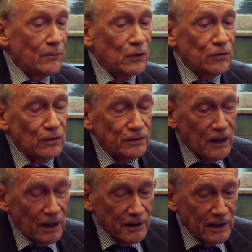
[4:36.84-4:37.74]
But on
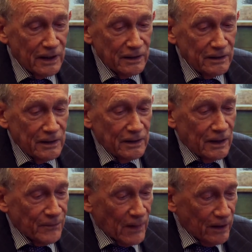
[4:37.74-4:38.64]
the other hand,
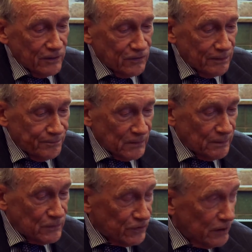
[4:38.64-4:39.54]
I'm
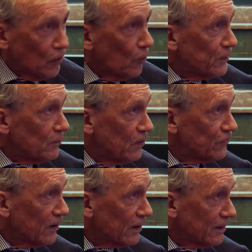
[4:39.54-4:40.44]
still
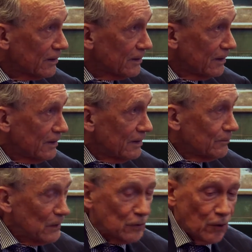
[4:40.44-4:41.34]
optimistic
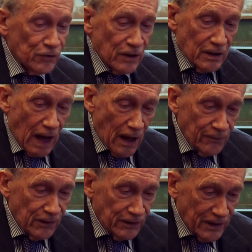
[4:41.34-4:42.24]
because
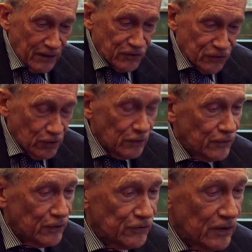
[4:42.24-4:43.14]
under that
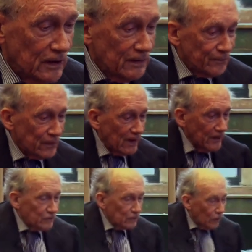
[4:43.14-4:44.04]
surface, there
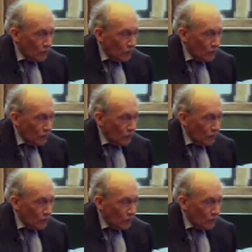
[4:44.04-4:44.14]
is a